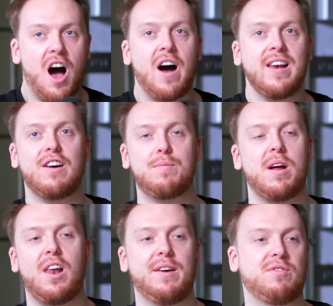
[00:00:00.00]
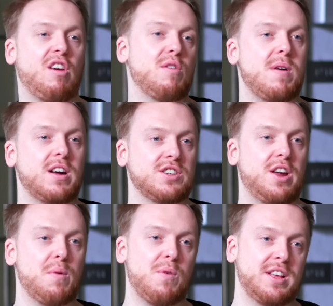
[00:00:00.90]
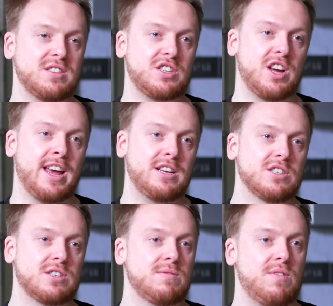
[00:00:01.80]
I love my life so much. I don't want it to change